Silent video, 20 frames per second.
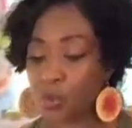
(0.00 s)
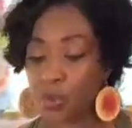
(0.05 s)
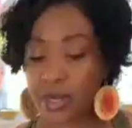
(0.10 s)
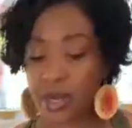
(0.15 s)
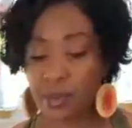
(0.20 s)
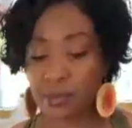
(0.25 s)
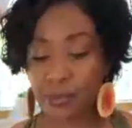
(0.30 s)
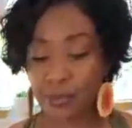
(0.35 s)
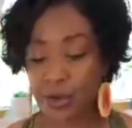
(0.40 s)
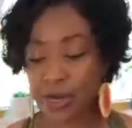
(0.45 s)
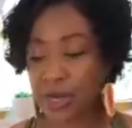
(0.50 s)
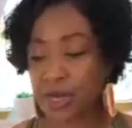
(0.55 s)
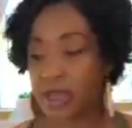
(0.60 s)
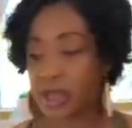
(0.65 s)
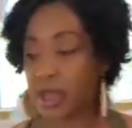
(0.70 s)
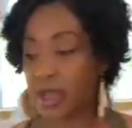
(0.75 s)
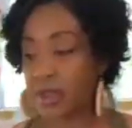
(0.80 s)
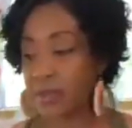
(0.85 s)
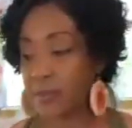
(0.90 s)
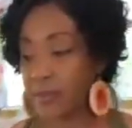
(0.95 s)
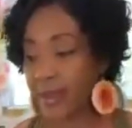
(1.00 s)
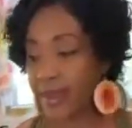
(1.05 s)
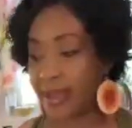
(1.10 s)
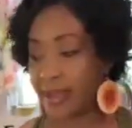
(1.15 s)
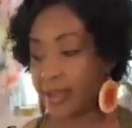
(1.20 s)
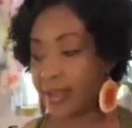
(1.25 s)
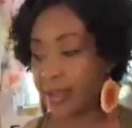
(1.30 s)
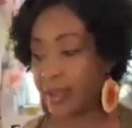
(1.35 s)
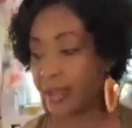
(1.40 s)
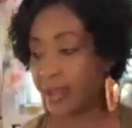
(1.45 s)
when I'm ready. And
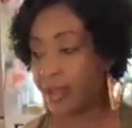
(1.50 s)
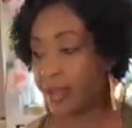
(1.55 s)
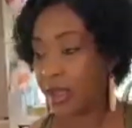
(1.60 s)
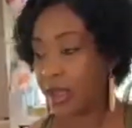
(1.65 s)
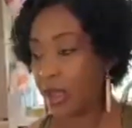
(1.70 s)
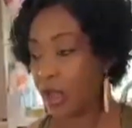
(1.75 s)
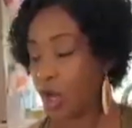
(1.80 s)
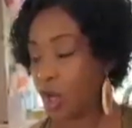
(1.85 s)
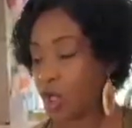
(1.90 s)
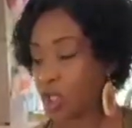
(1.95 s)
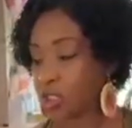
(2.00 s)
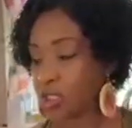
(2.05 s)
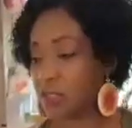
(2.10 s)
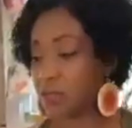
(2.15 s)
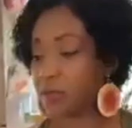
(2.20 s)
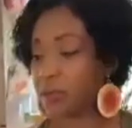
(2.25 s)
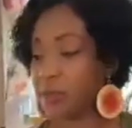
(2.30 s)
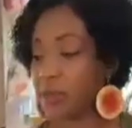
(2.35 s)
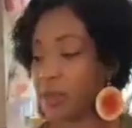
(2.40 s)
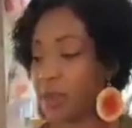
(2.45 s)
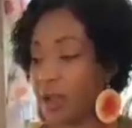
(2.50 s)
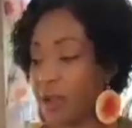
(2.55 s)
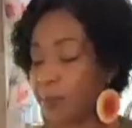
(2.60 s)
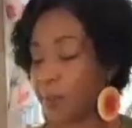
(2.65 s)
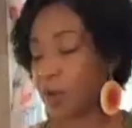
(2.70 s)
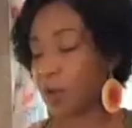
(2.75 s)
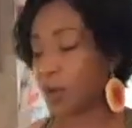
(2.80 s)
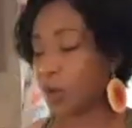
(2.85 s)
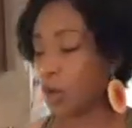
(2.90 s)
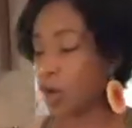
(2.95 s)
I'm
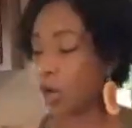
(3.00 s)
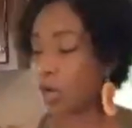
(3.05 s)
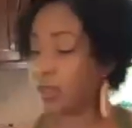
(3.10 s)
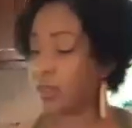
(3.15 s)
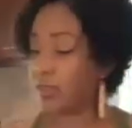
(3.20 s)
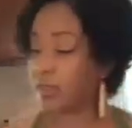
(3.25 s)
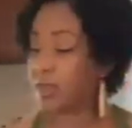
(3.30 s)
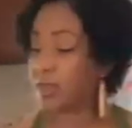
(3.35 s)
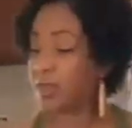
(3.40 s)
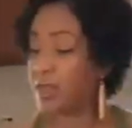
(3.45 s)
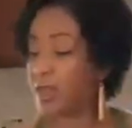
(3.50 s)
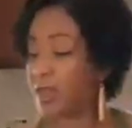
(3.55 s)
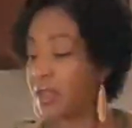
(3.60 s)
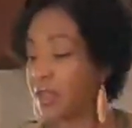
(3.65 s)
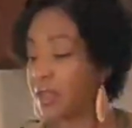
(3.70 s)
gonna cut the